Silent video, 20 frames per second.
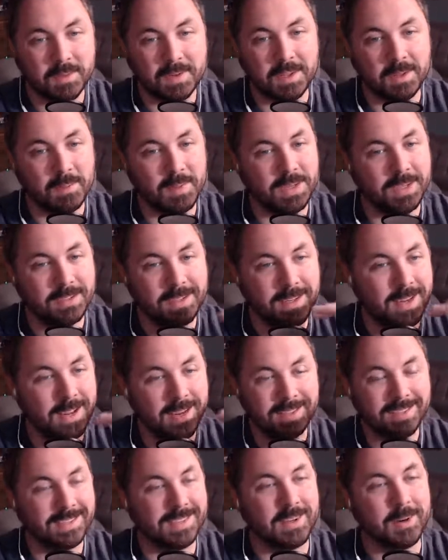to the PC, not
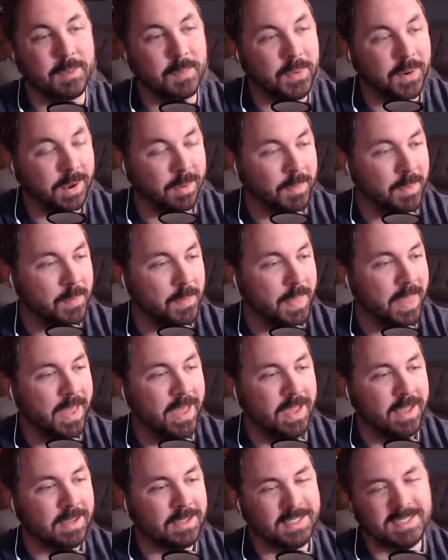a single problem,
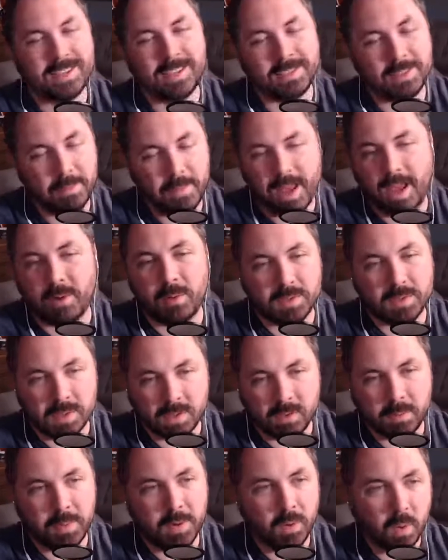just because the Mac was a
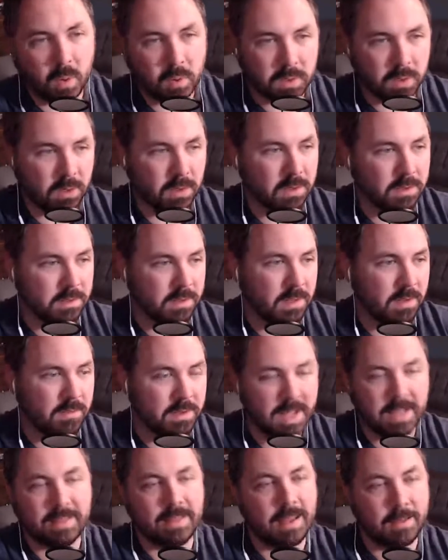little bit older and stuff.
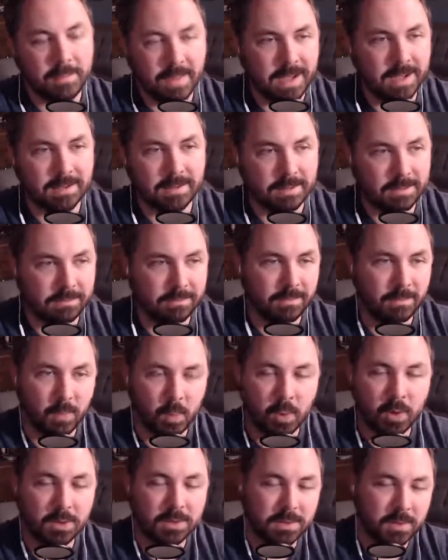Not that Mac's
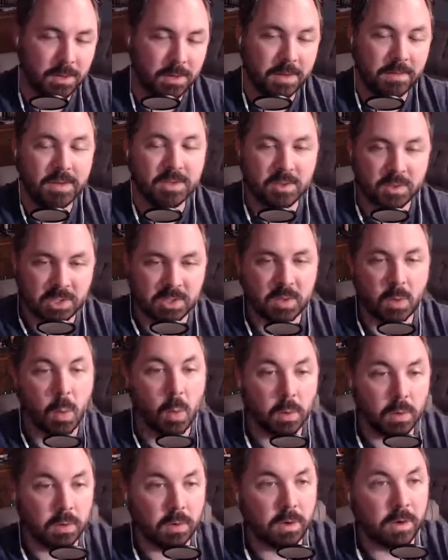worse or whatever, it was just
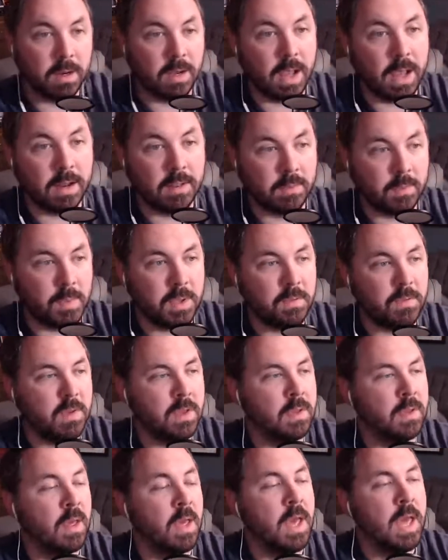older and not as
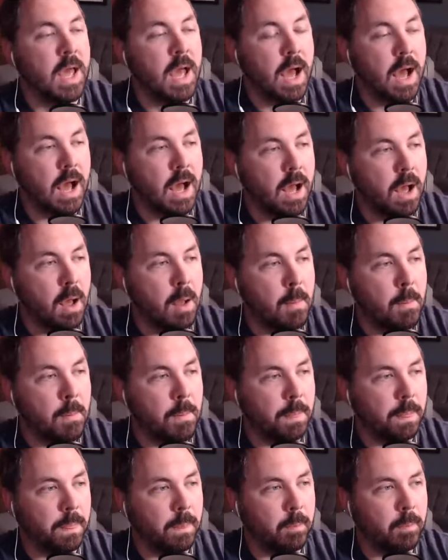beefy.
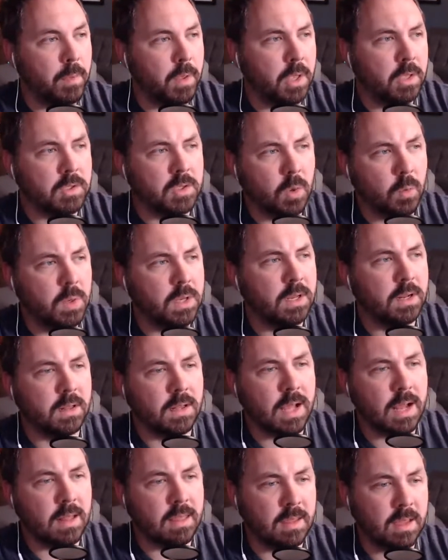But so we did a
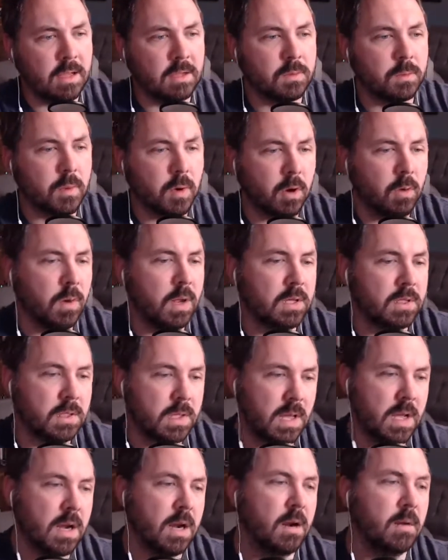lot of things ProRes
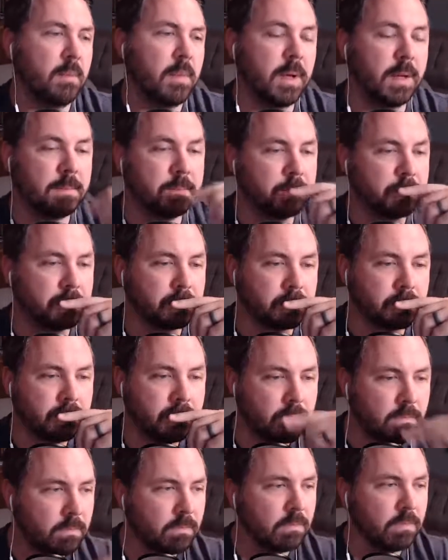there, but
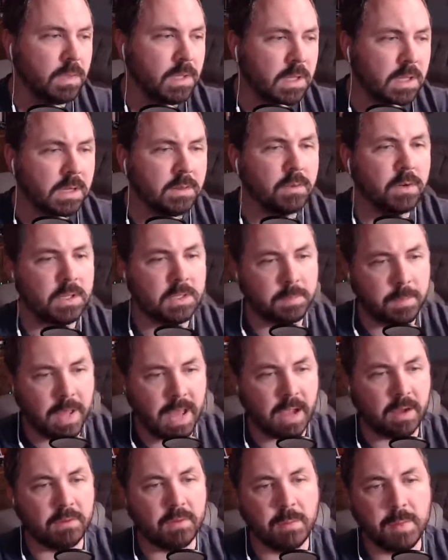deliveries
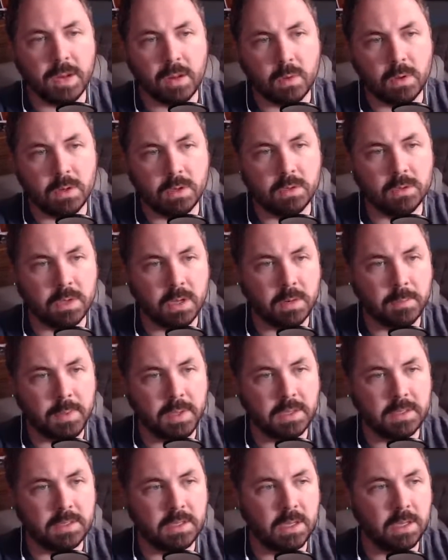back from anyone who's on a
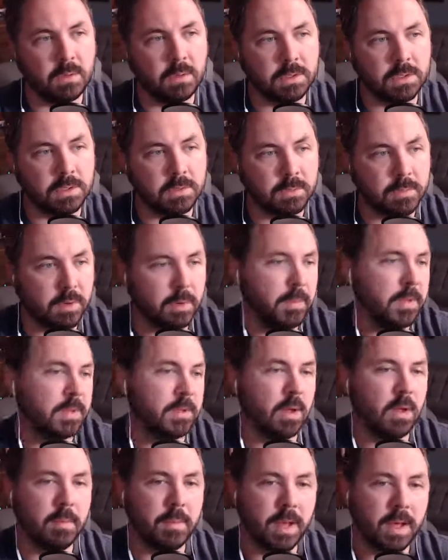PC, which is pretty much
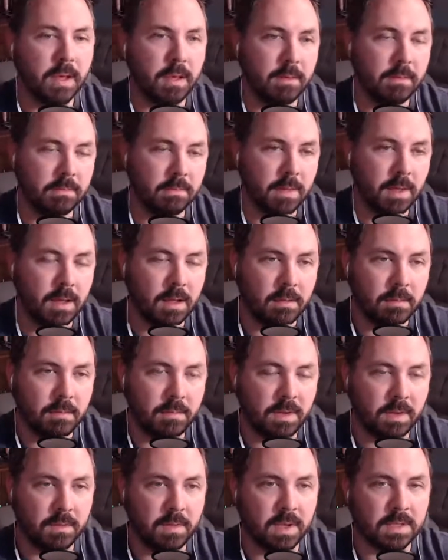all my
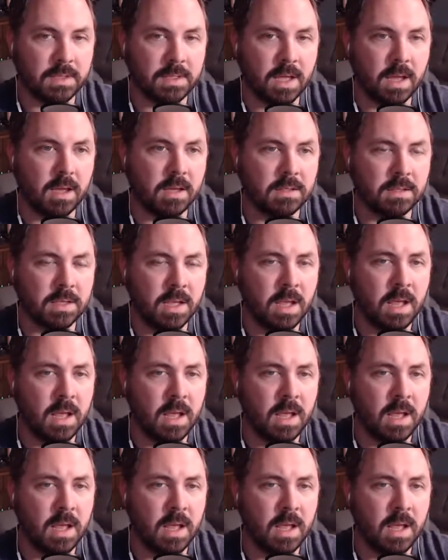VFX guys,